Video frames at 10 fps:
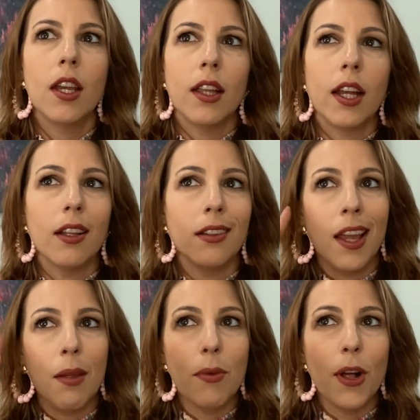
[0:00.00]
like a
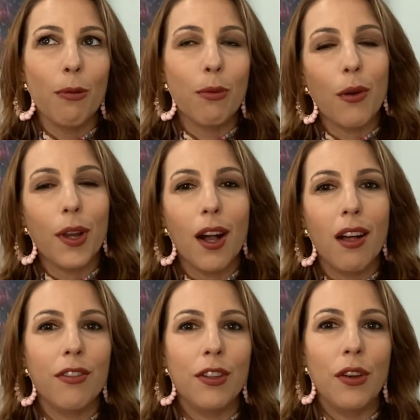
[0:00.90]
light bulb going
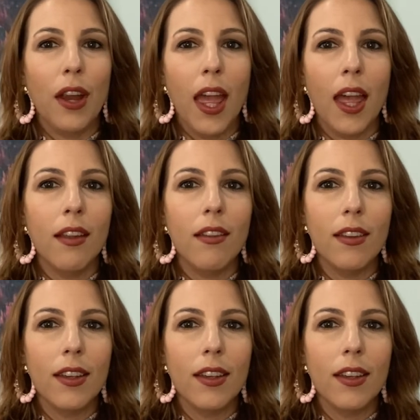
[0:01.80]
off in your head.